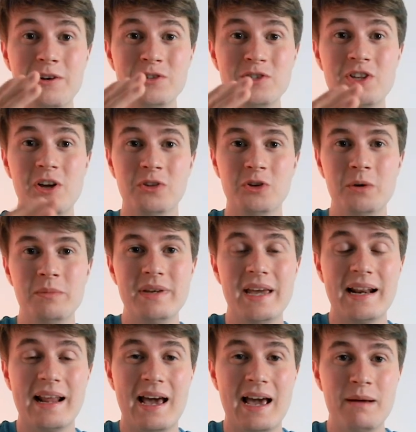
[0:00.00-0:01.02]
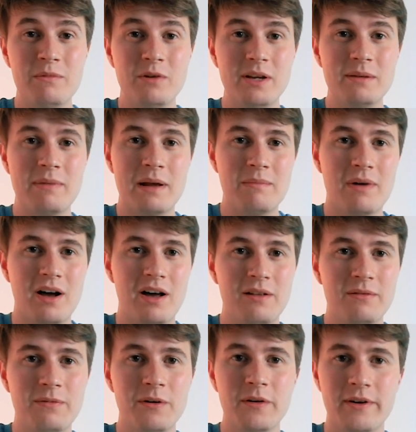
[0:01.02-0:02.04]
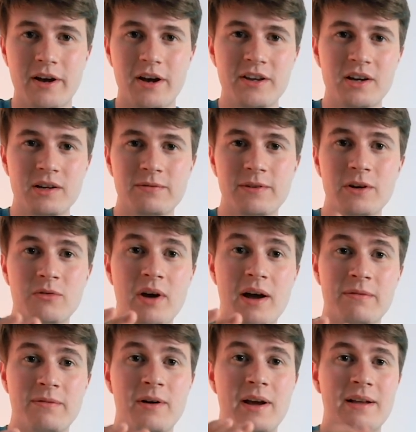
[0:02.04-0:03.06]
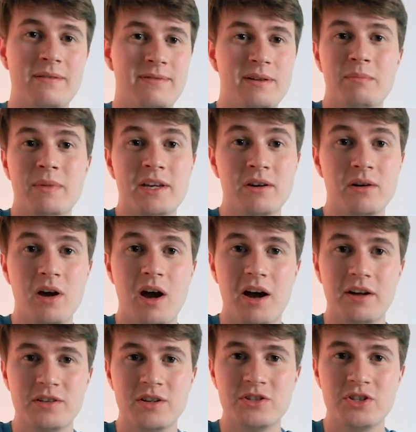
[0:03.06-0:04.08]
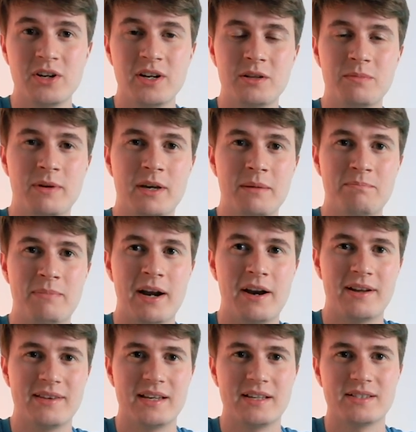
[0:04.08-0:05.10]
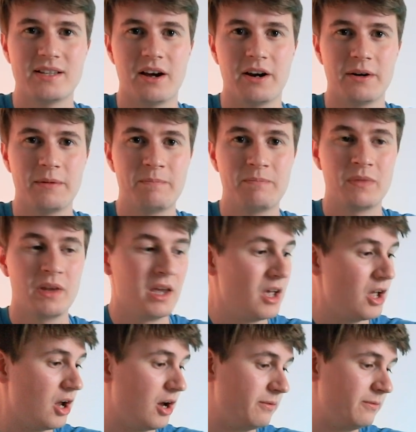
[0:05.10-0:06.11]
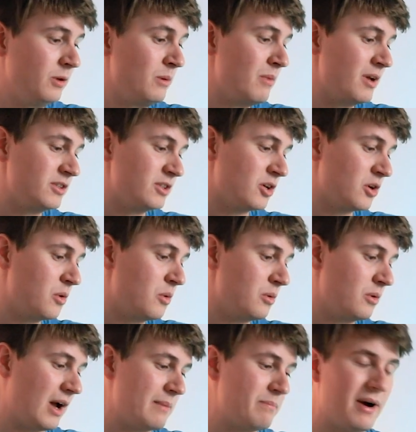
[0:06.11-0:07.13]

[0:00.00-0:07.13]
those who don't know me yet, I'm Bellemare-Alford, a young photographer and filmmaker on the journey to become better at this art. A few months ago, I